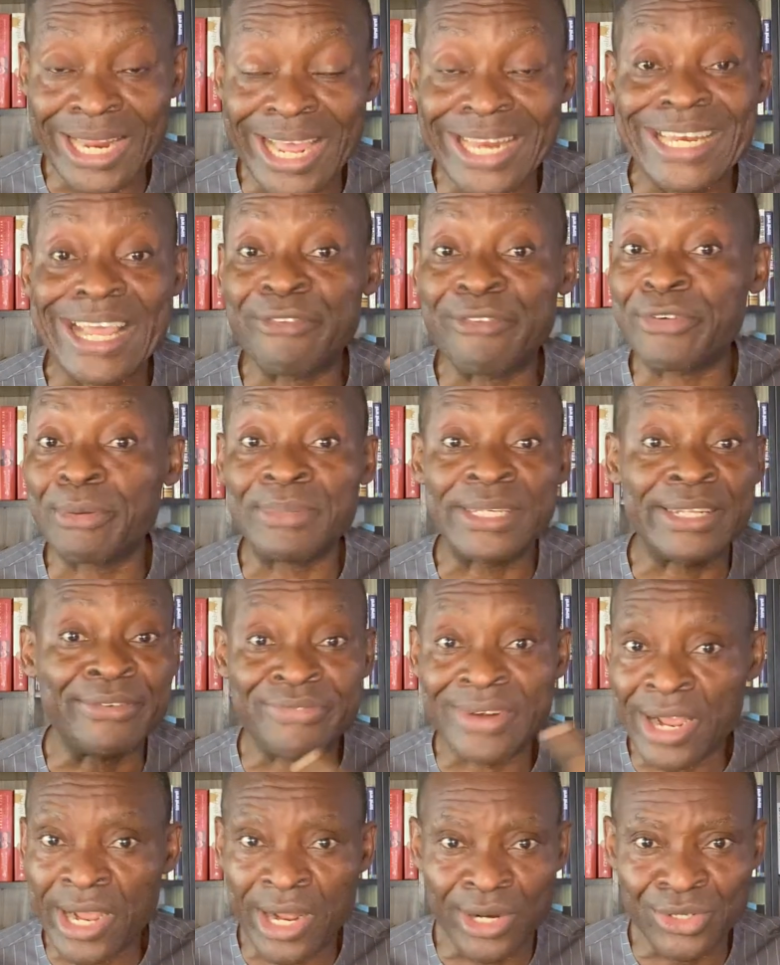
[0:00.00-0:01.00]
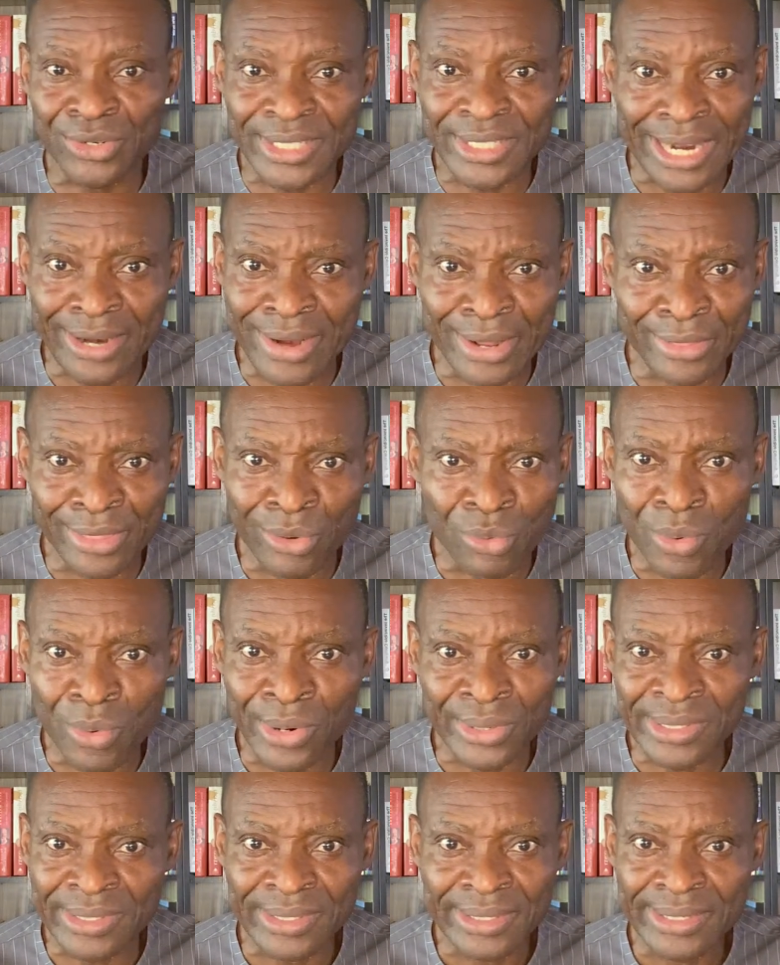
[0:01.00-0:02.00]
And they are from different countries around the
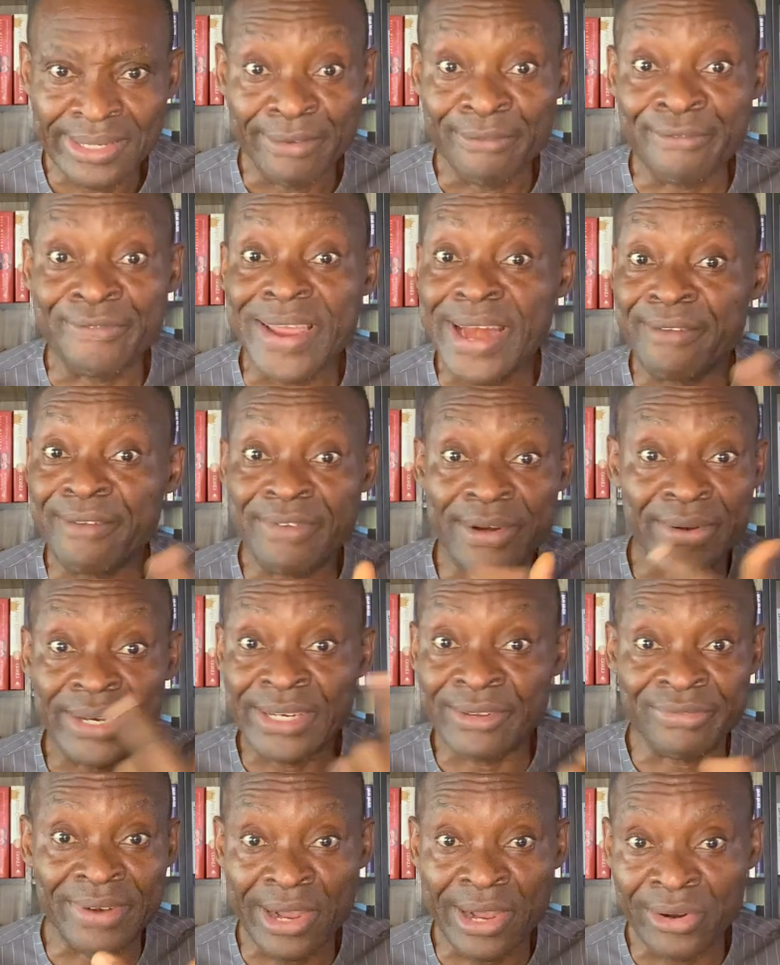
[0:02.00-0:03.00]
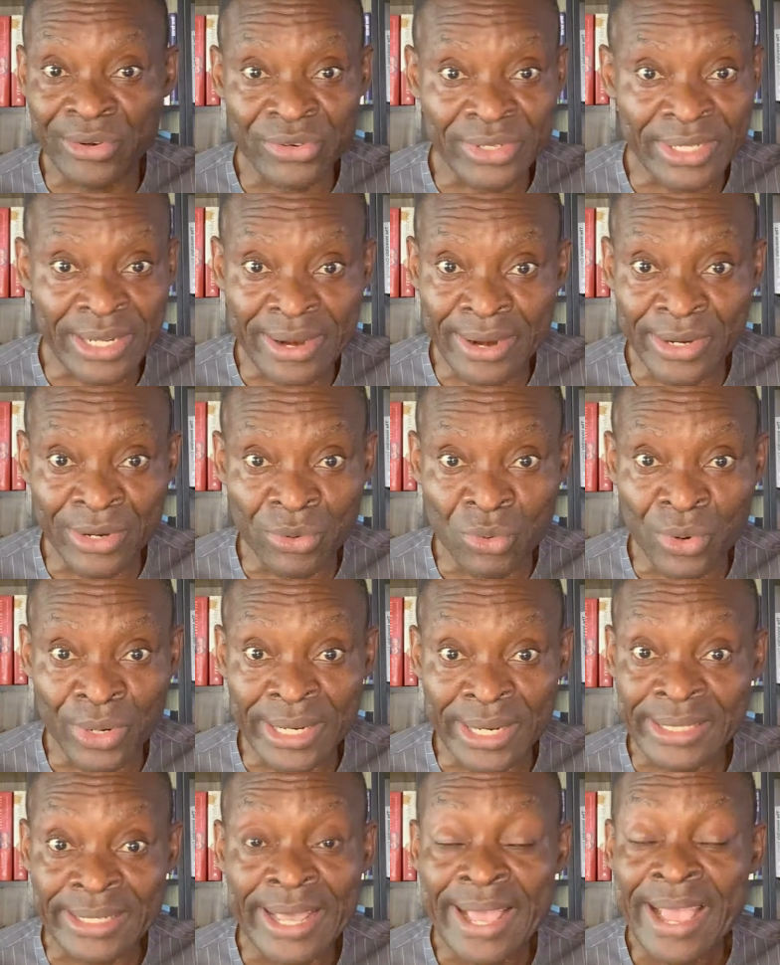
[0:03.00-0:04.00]
world. Very, very different countries around the
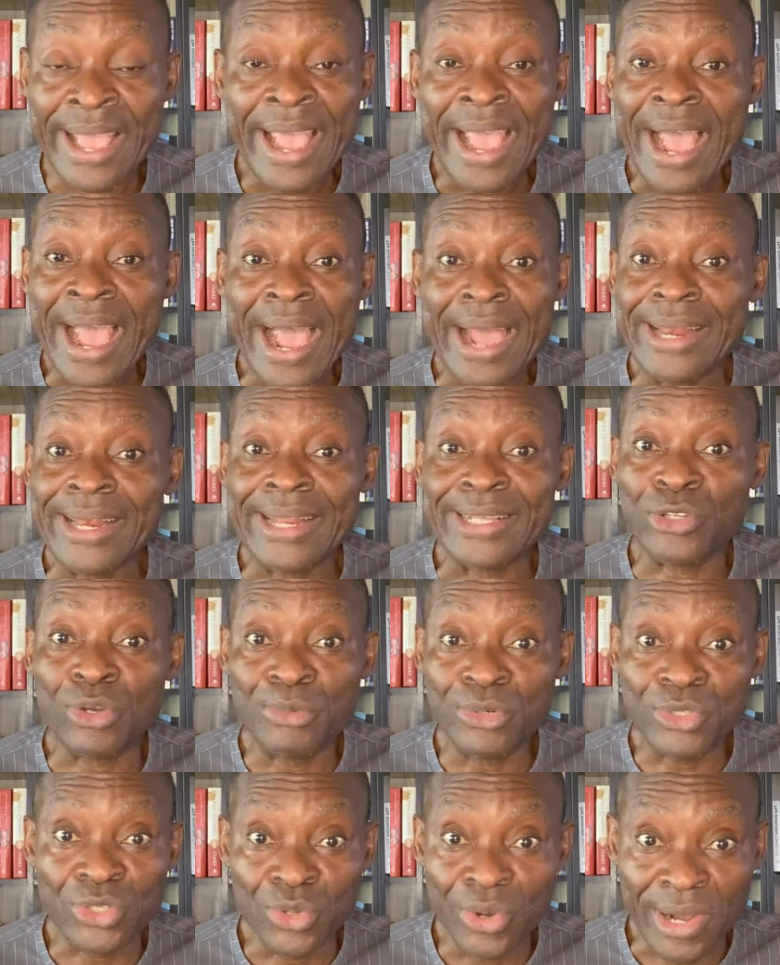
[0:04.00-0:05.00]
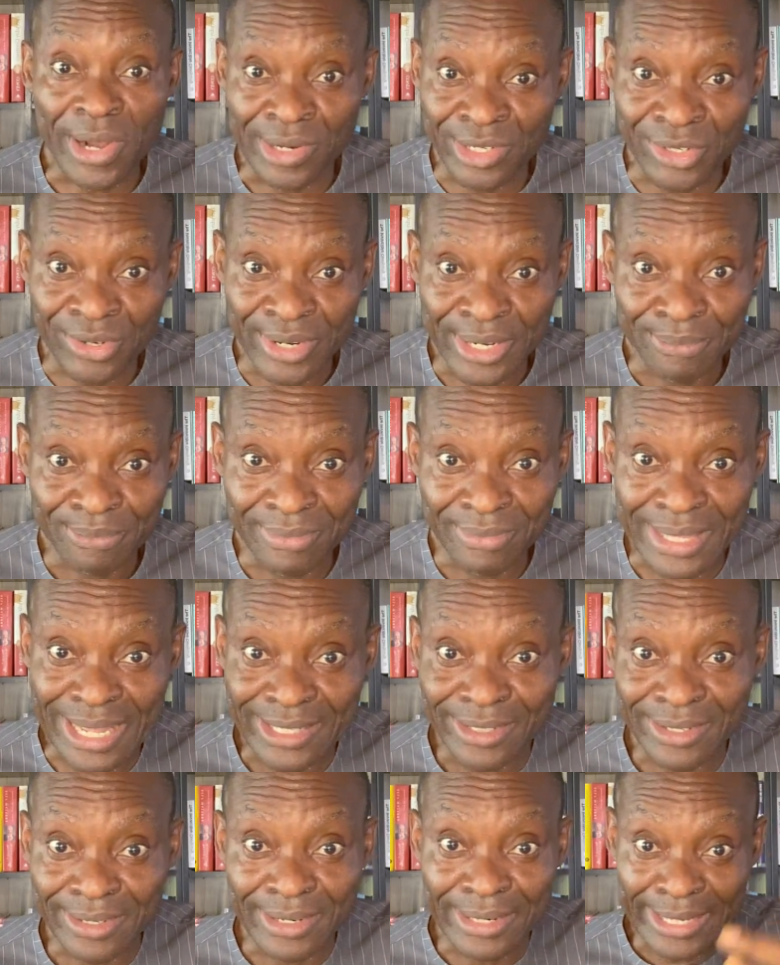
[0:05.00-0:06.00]
world. There's almost no country
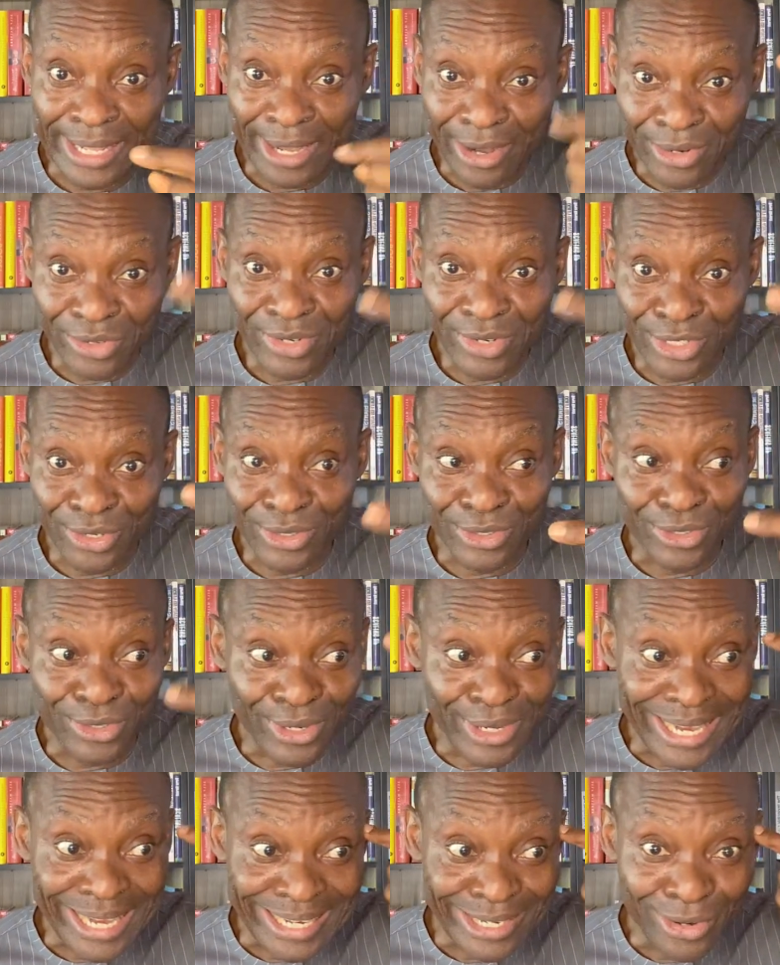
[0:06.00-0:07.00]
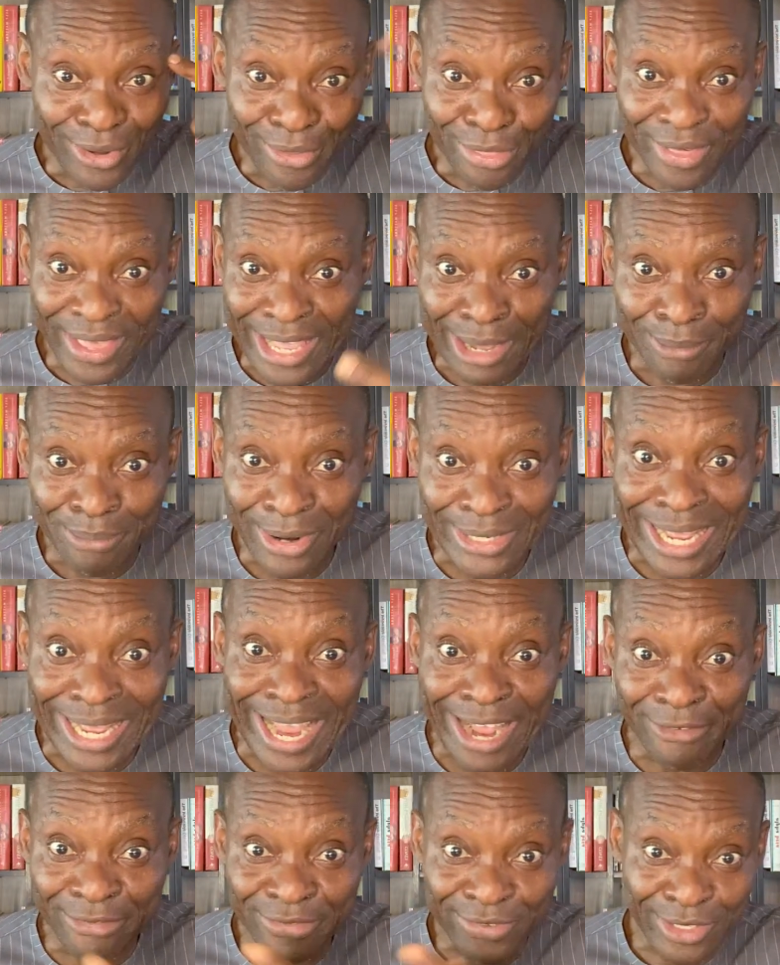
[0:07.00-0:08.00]
that, the countries you cannot think about. I
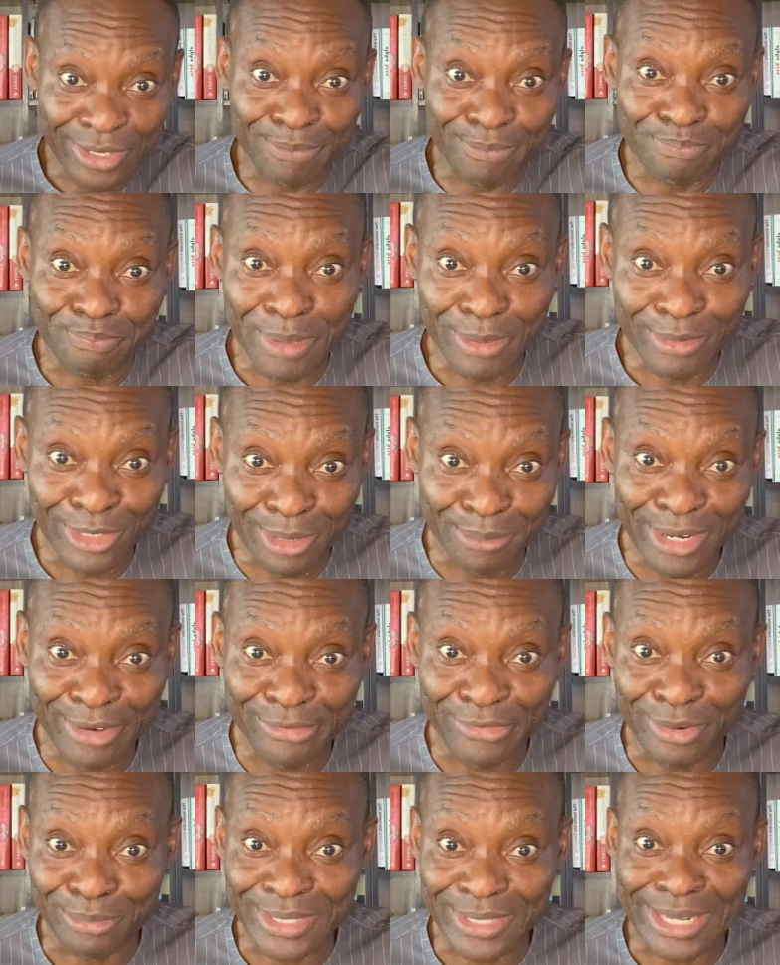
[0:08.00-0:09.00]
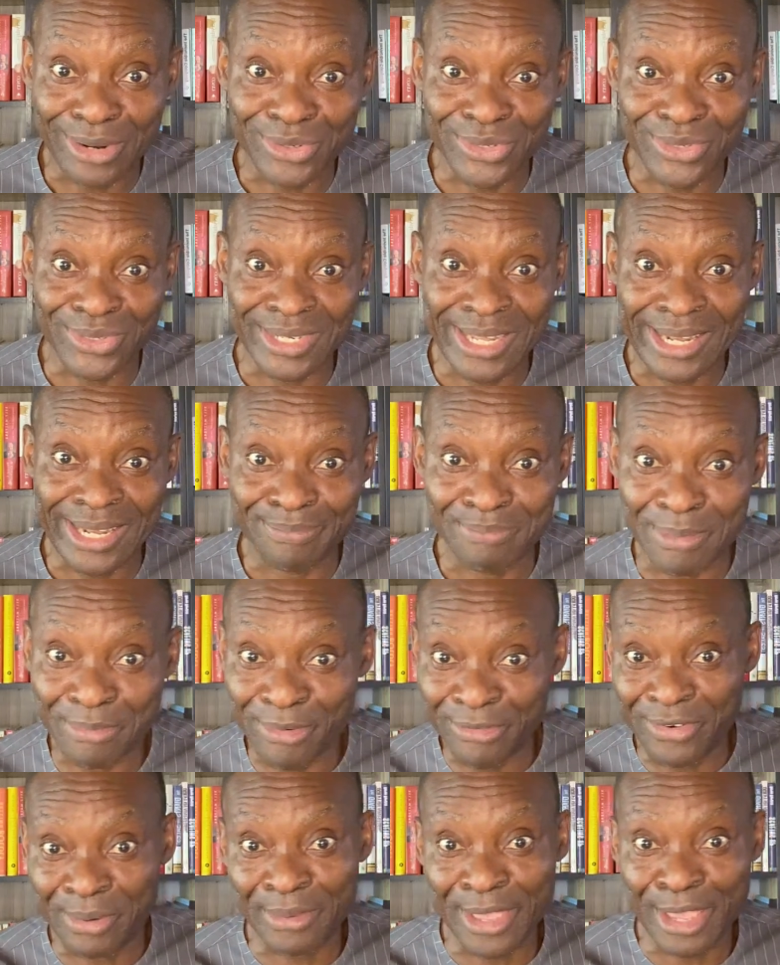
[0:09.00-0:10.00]
have somebody from South Sudan, people
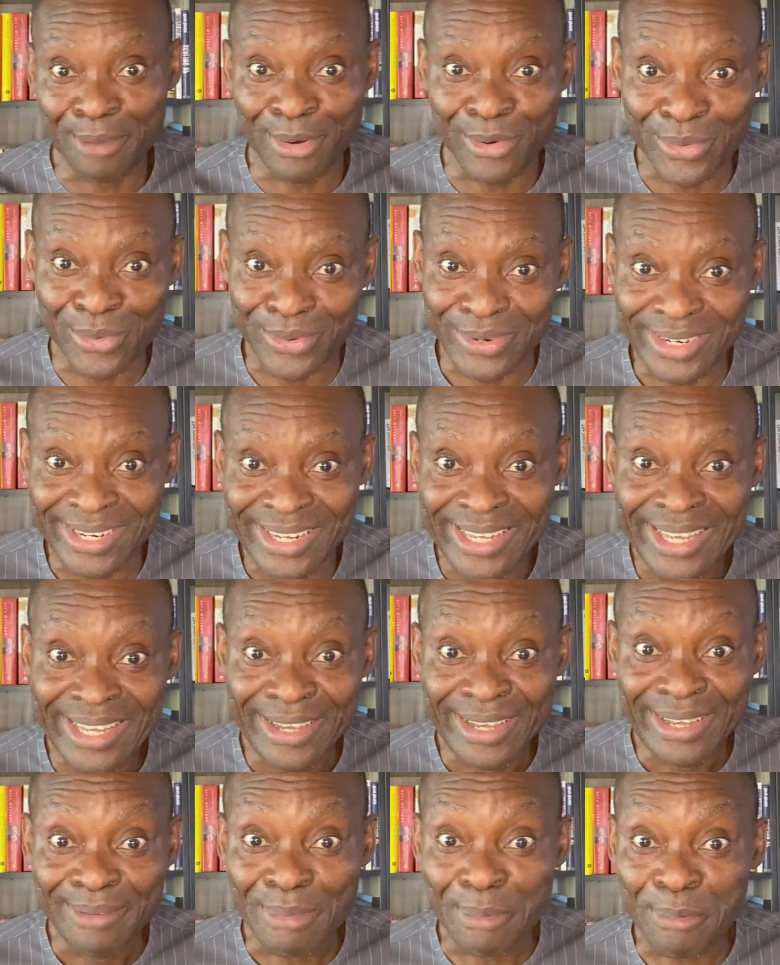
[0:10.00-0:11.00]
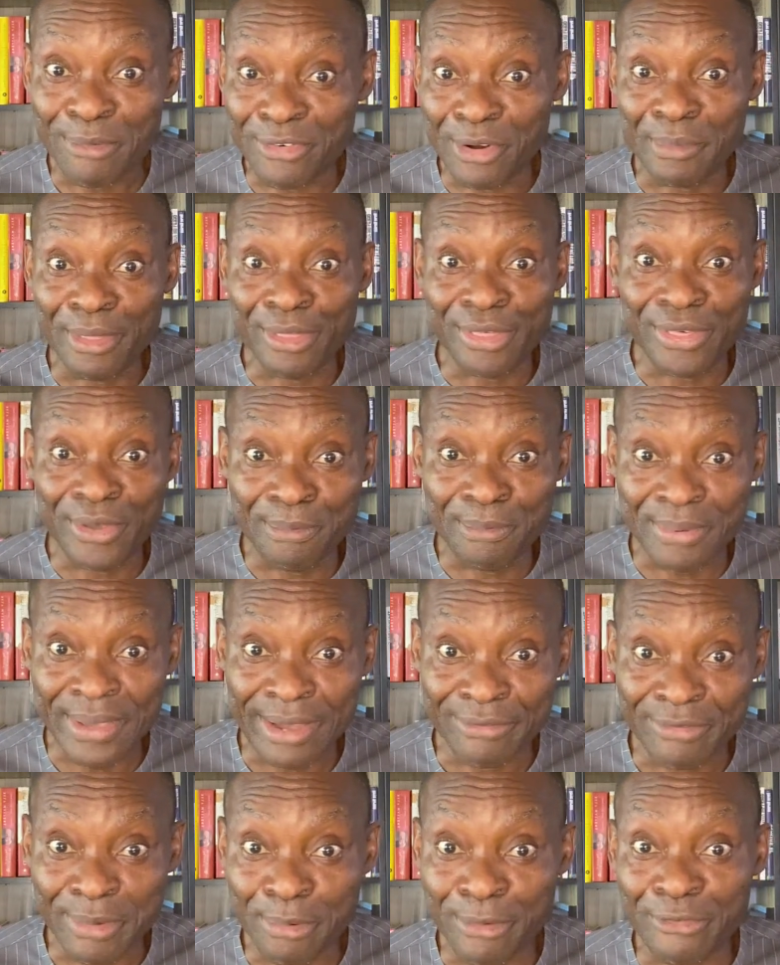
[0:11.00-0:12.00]
from Cameroon, people from Ethiopia,
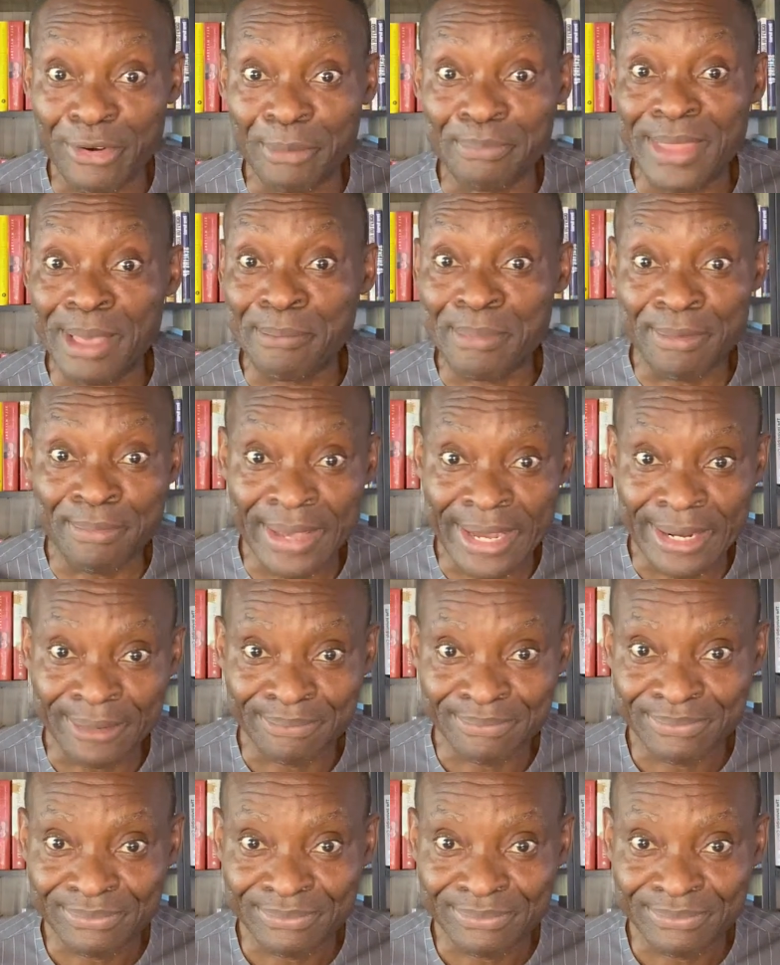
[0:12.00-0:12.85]
people from Namibia.